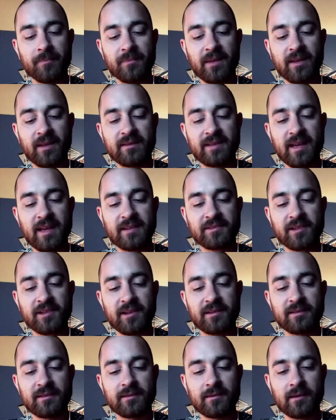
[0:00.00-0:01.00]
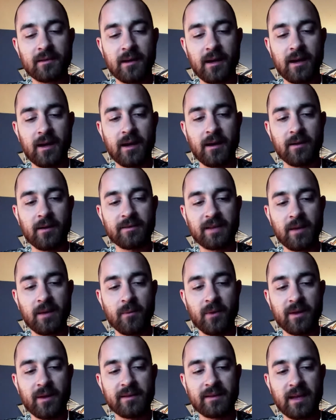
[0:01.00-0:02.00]
he takes on
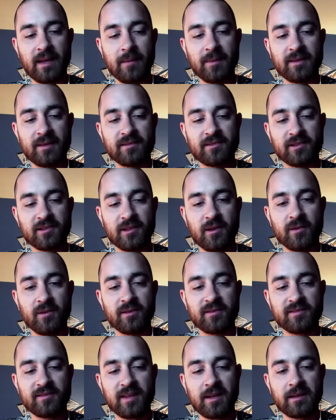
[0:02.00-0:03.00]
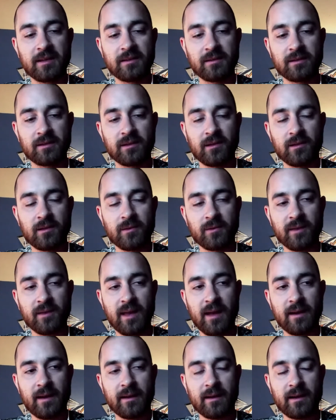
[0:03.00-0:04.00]
one of Damien's clone, the same clone
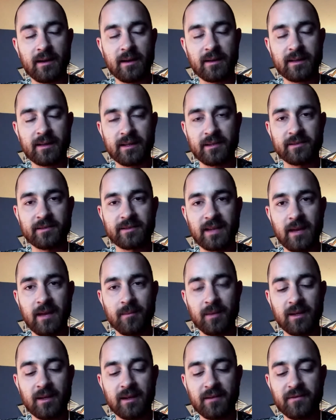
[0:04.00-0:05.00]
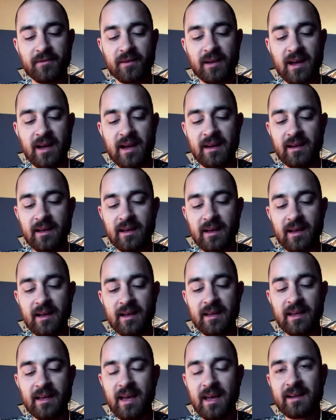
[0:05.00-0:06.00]
that killed Damien. I forgot.
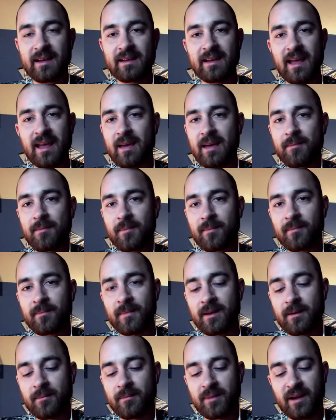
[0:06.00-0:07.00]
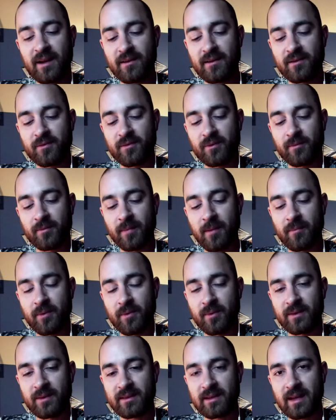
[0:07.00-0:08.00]
He had a name, but I don't
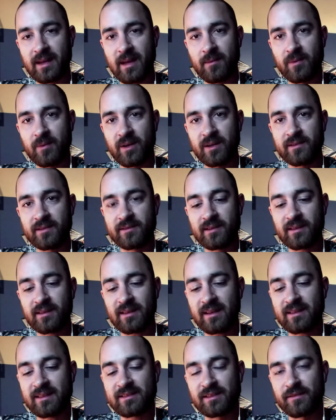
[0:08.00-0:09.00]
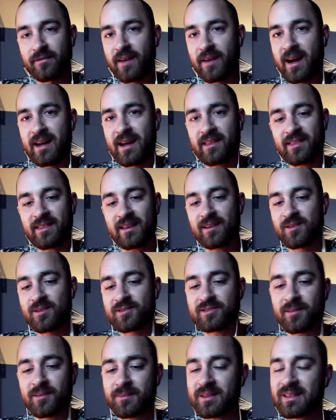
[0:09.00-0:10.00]
remember what the name was. I think it's Leviathan
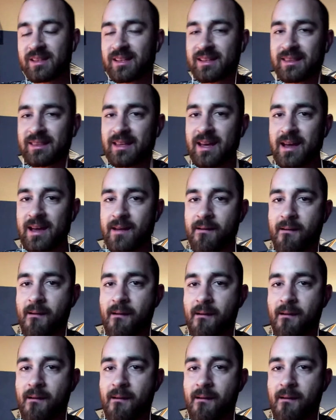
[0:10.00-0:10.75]
or something like that.